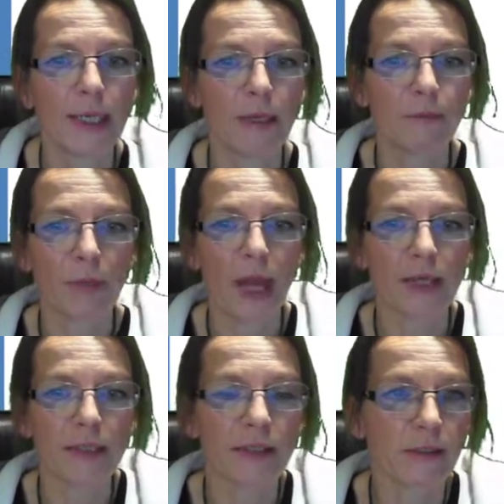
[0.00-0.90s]

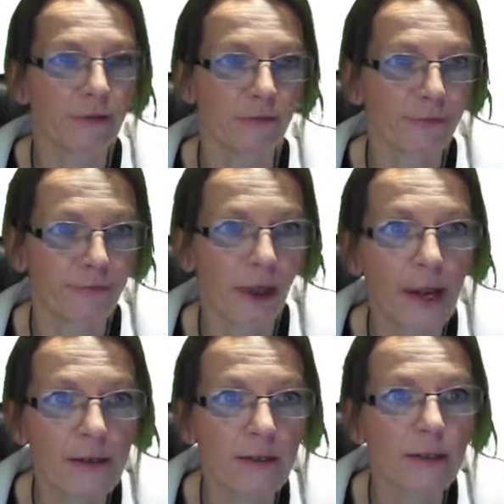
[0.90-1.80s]
hard disk
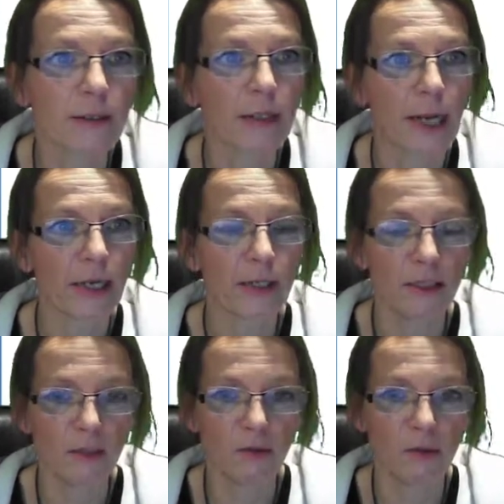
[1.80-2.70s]
fails
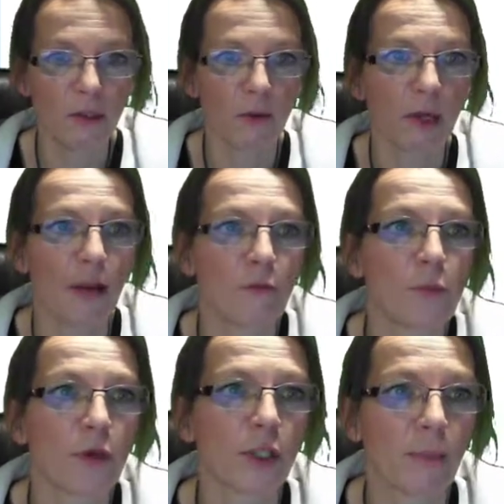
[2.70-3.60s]
and you don't
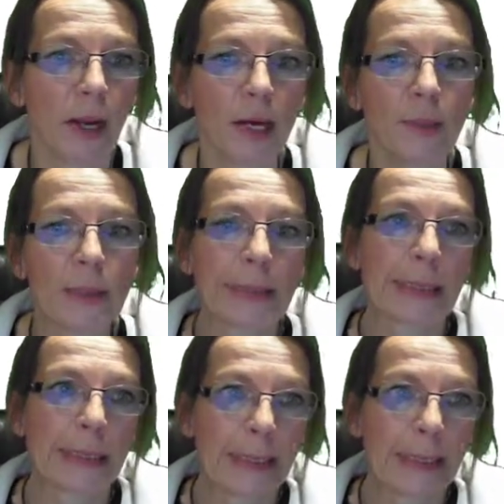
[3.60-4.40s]
have a project backup,